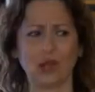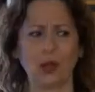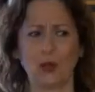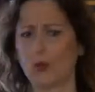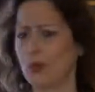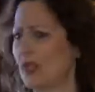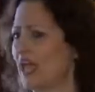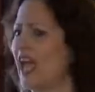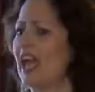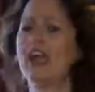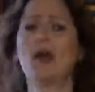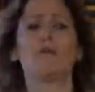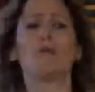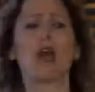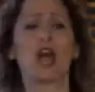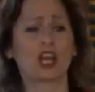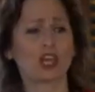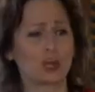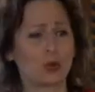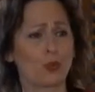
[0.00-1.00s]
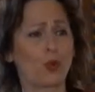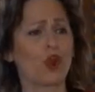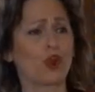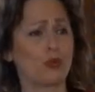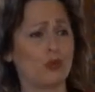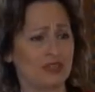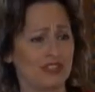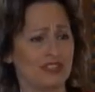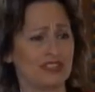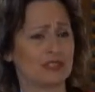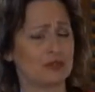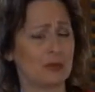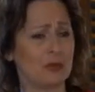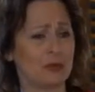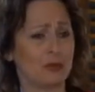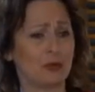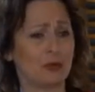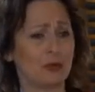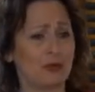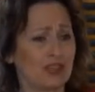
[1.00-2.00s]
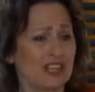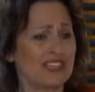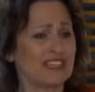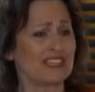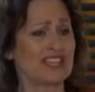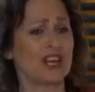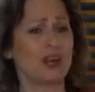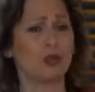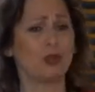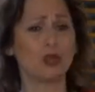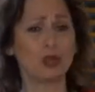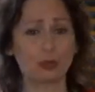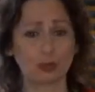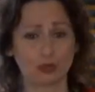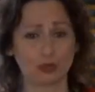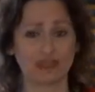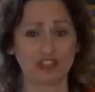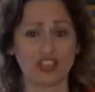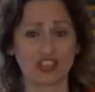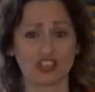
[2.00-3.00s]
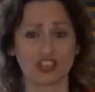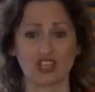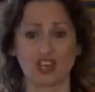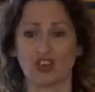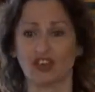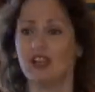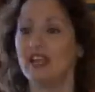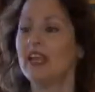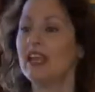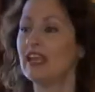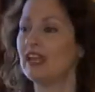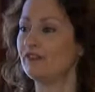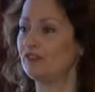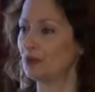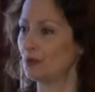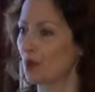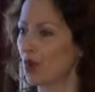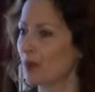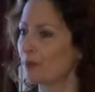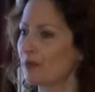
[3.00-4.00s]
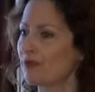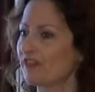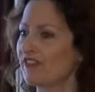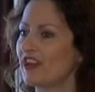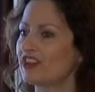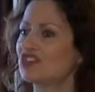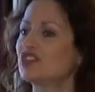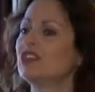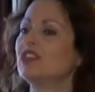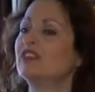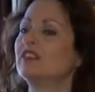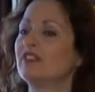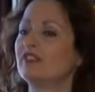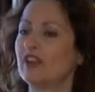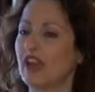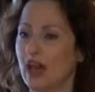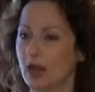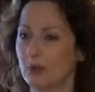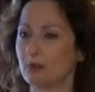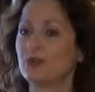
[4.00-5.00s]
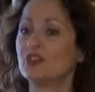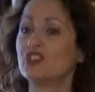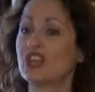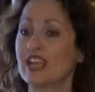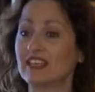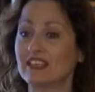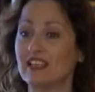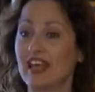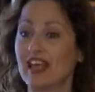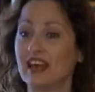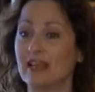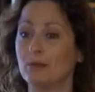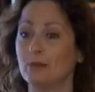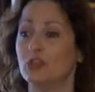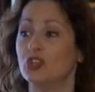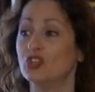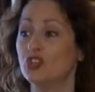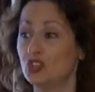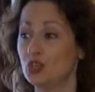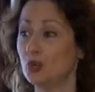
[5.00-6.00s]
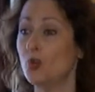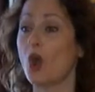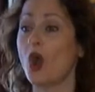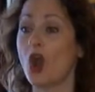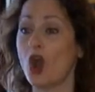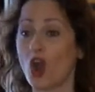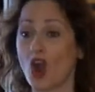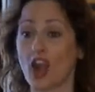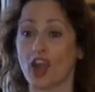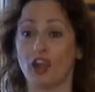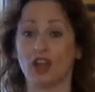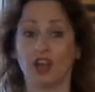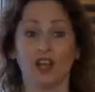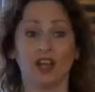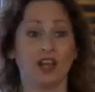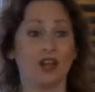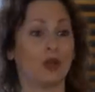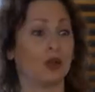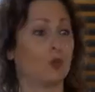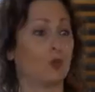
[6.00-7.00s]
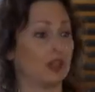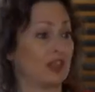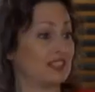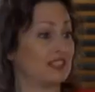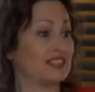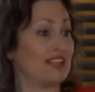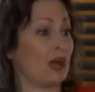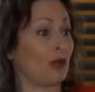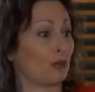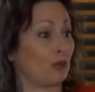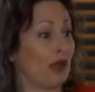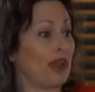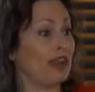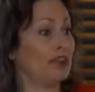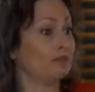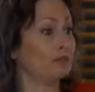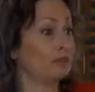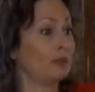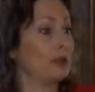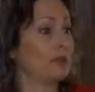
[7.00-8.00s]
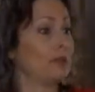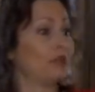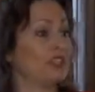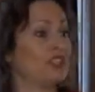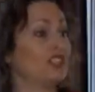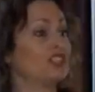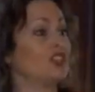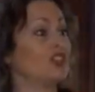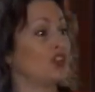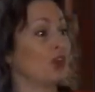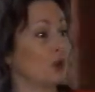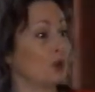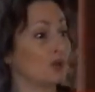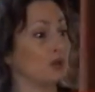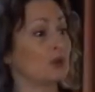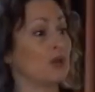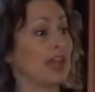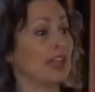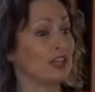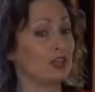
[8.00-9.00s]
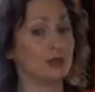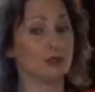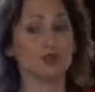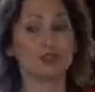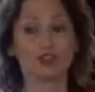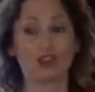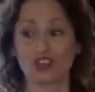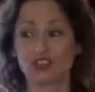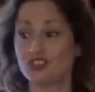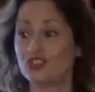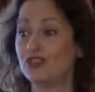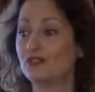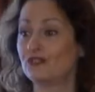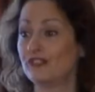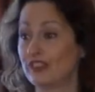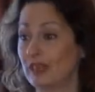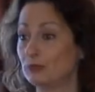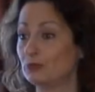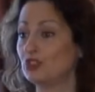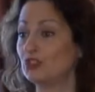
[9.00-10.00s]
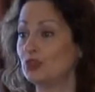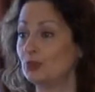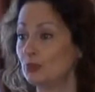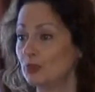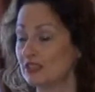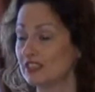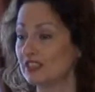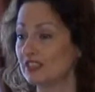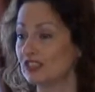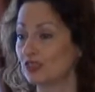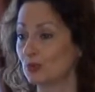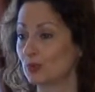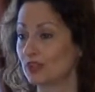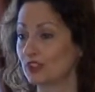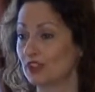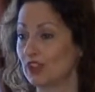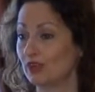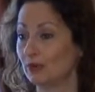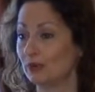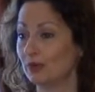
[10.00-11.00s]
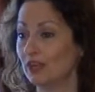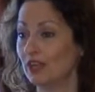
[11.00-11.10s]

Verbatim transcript: okay, I'm not going to work with these people because they don't look professional. If you are professional, you've got to project that image. You are what you sell, right? People need to know you, like you, and trust you for them to do business with you.